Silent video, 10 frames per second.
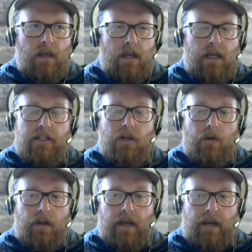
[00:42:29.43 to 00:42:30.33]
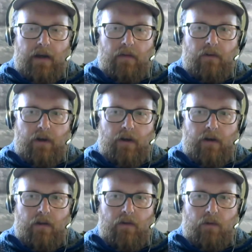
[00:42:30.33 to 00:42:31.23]
And I don't have
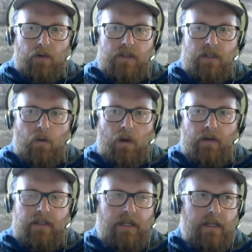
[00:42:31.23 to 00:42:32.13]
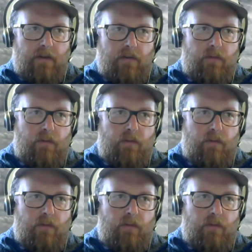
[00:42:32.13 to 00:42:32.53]
the floristic quality data